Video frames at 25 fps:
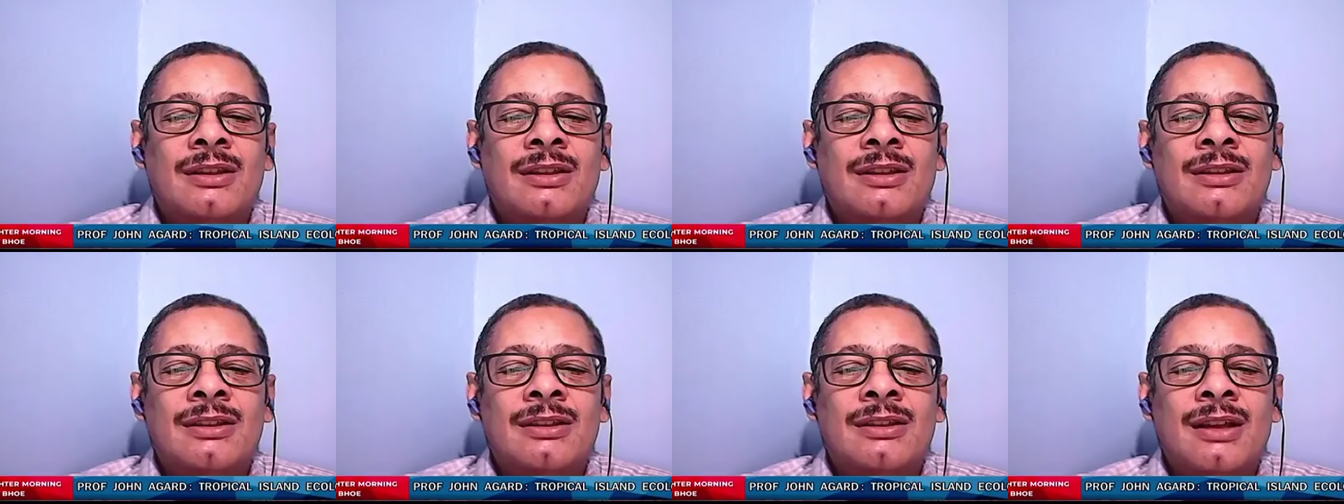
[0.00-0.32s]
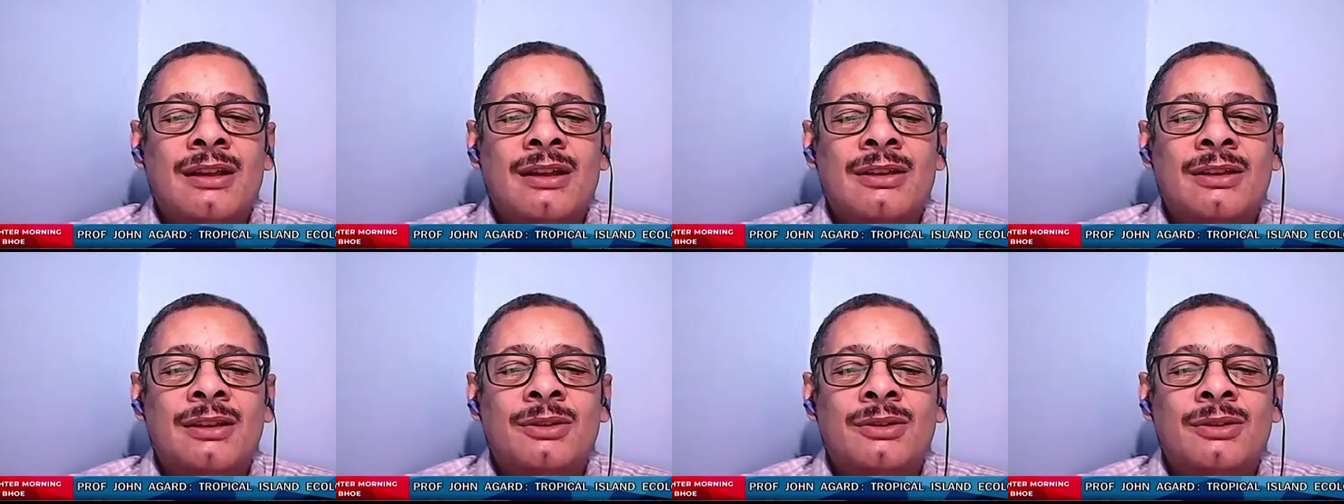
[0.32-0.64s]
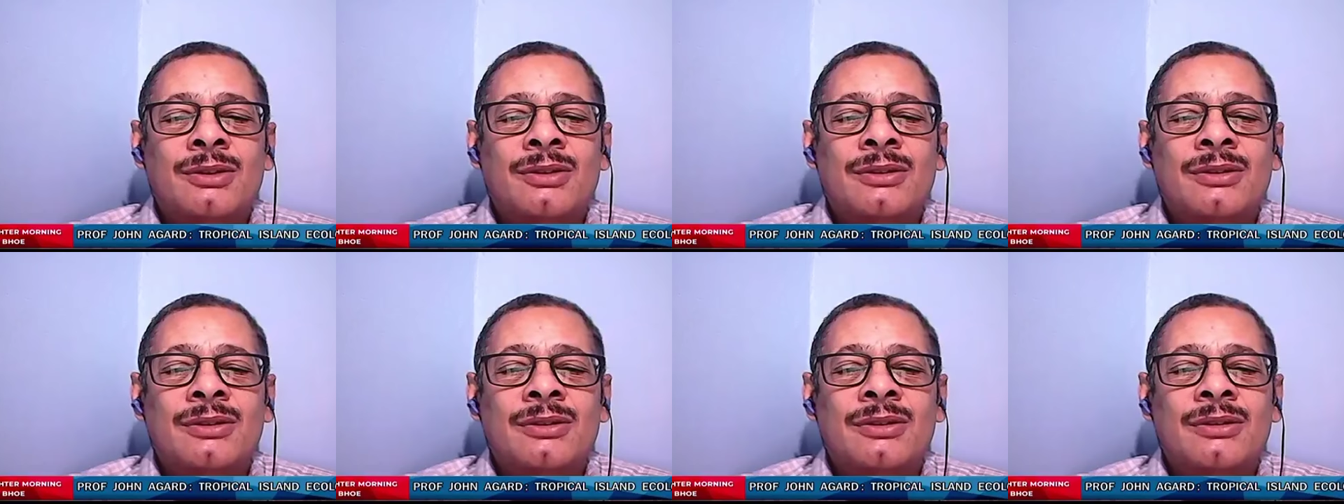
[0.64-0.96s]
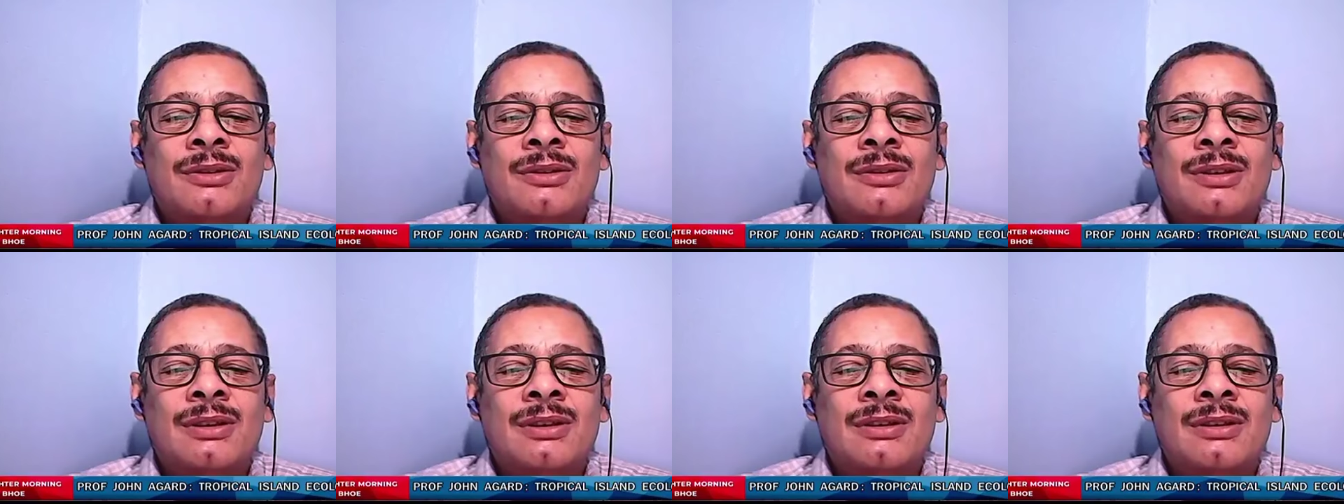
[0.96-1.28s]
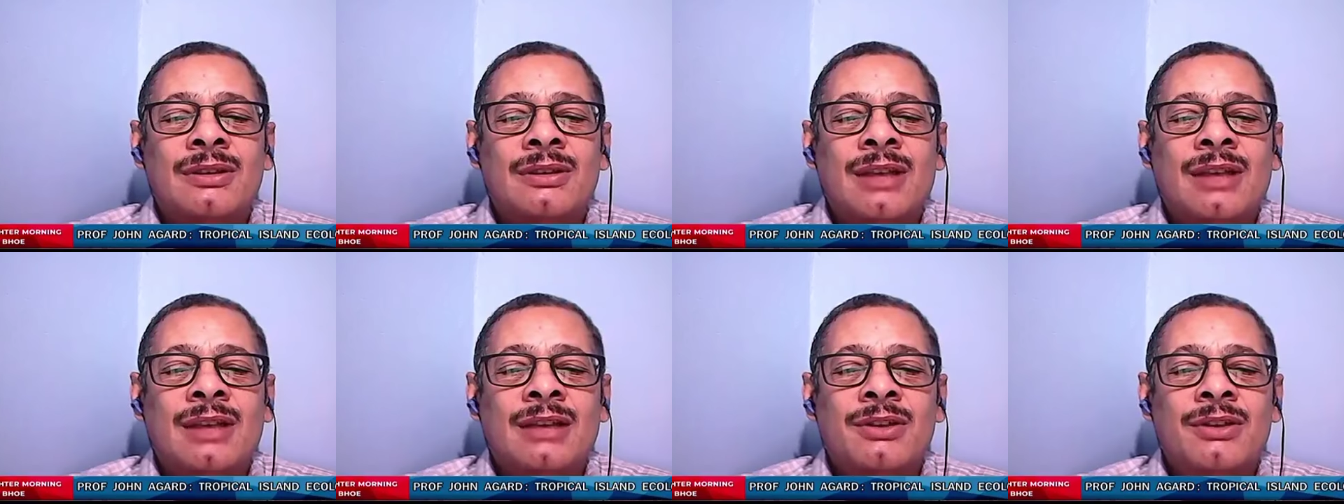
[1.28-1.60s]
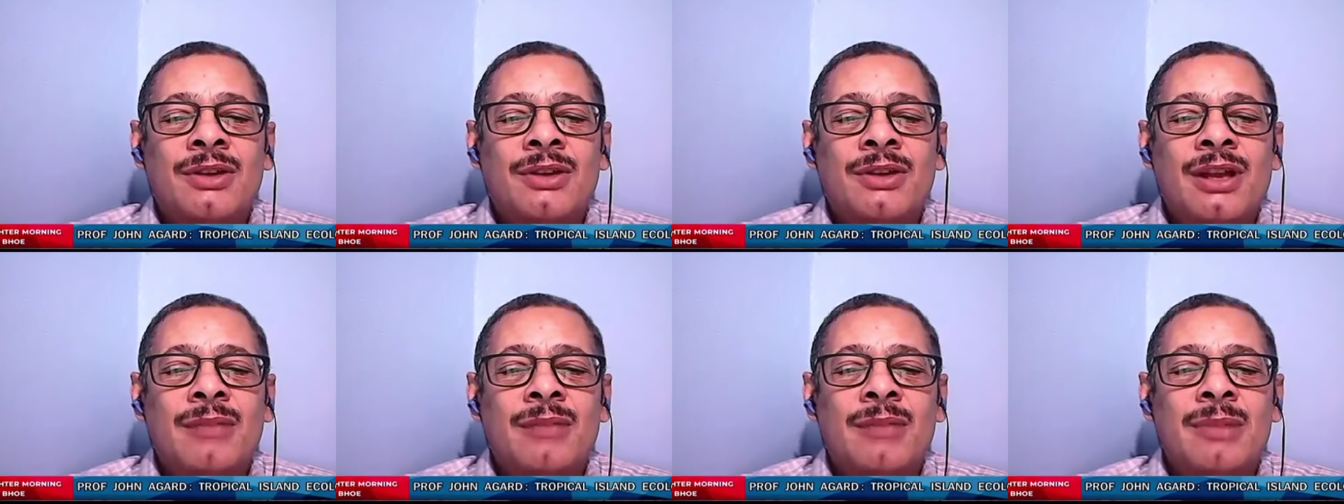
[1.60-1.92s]
Yeah, can
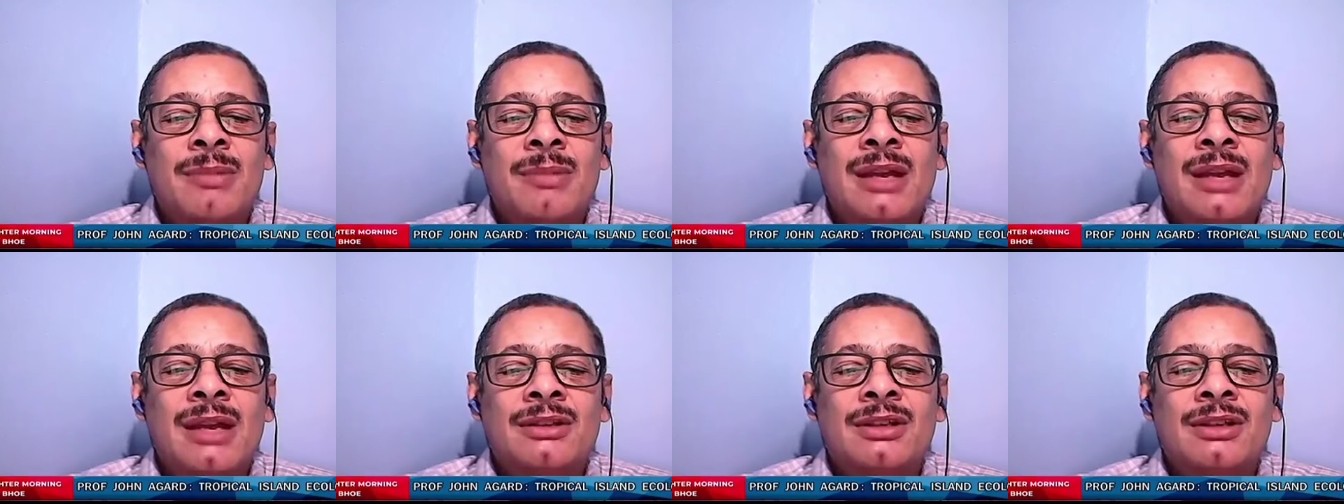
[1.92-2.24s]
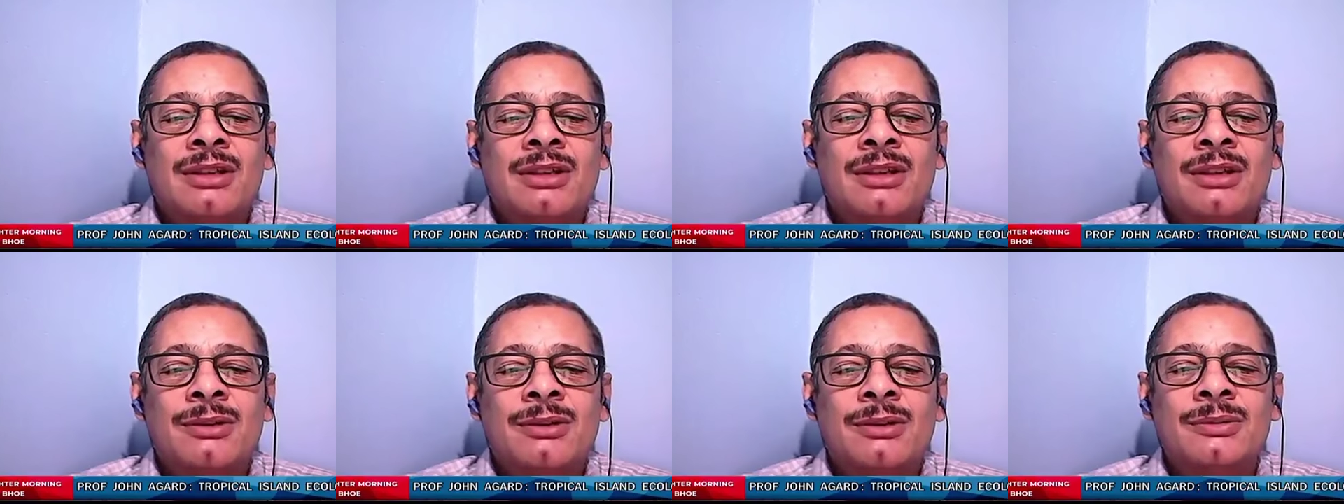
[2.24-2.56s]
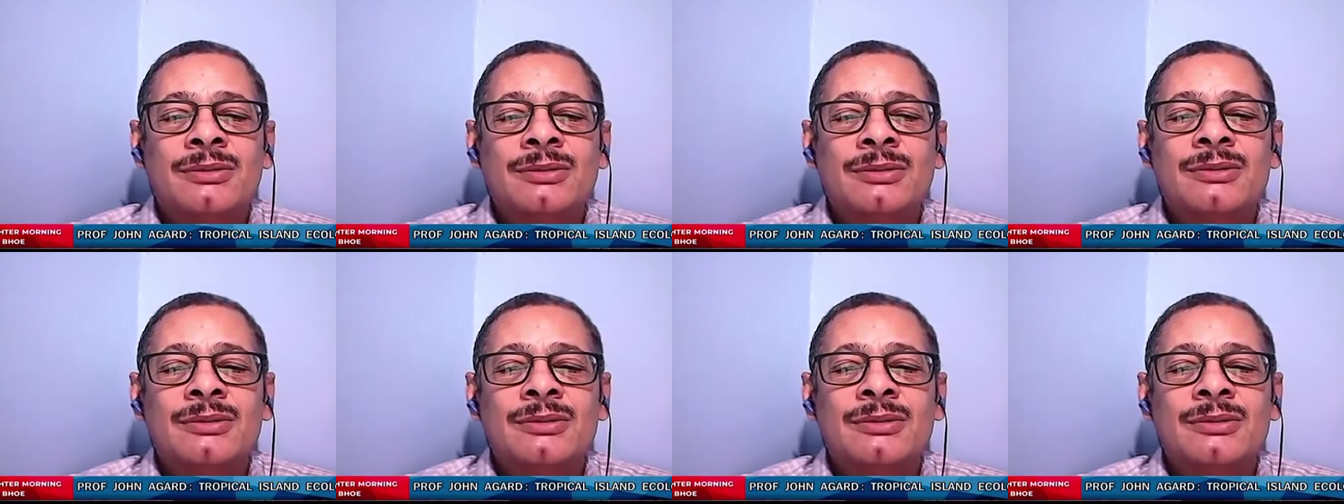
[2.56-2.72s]
you hear me better now?